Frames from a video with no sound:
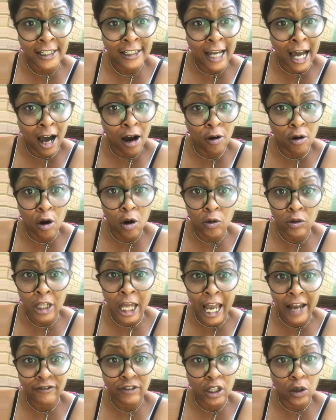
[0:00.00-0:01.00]
doggone
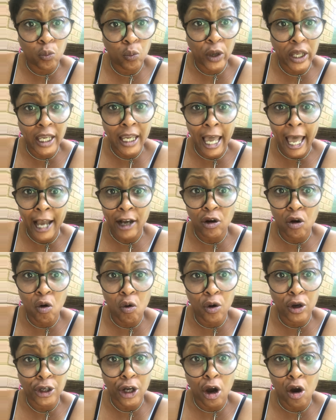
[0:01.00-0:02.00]
life that we got
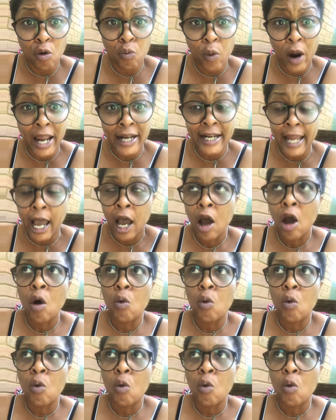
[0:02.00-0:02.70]
going on right now?